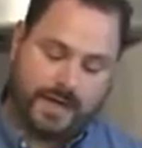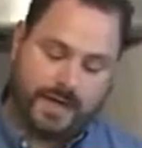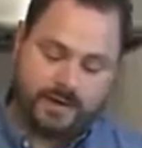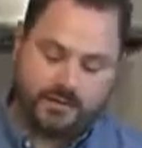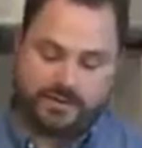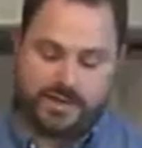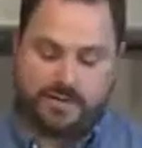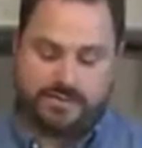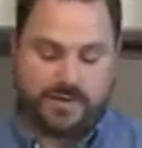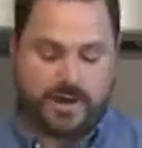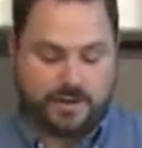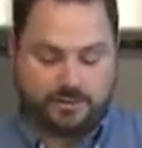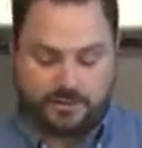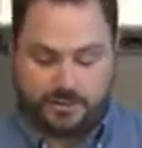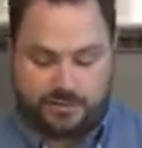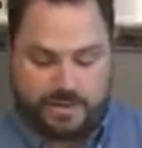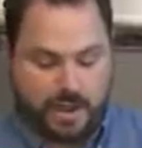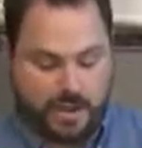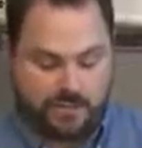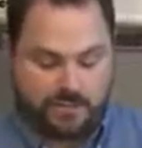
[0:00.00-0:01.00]
I actually have an extra
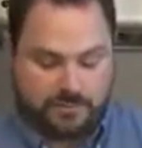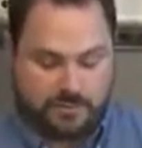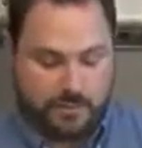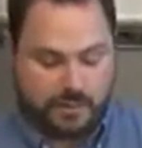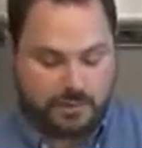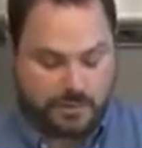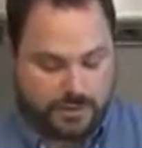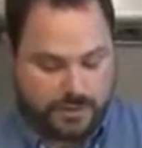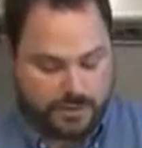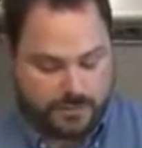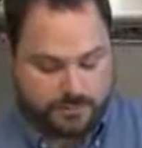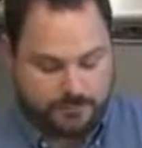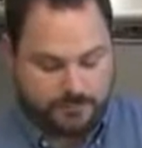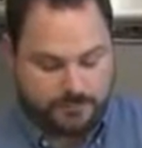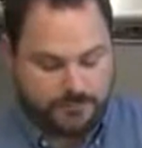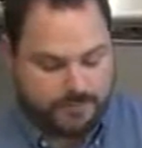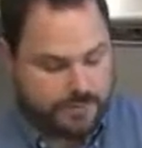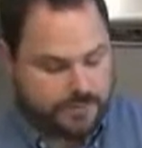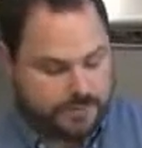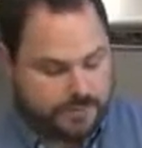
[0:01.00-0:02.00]
pound of butter here,
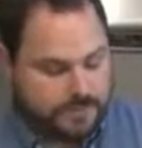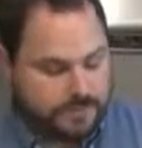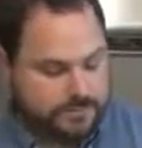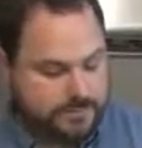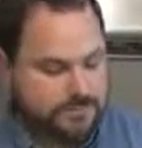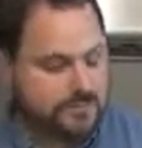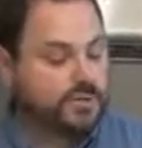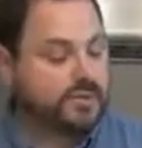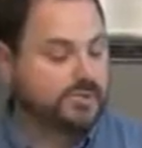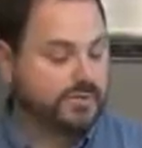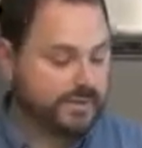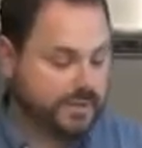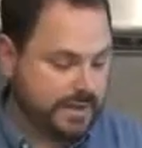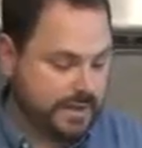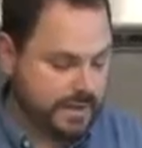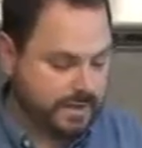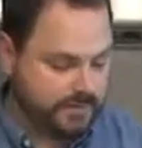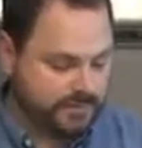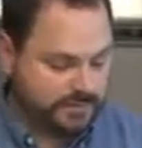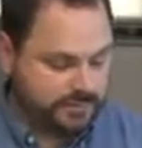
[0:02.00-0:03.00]
just in
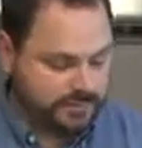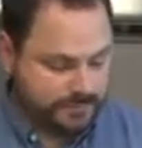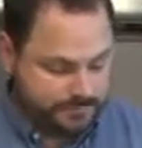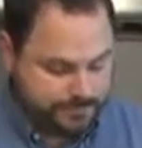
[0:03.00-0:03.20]
case,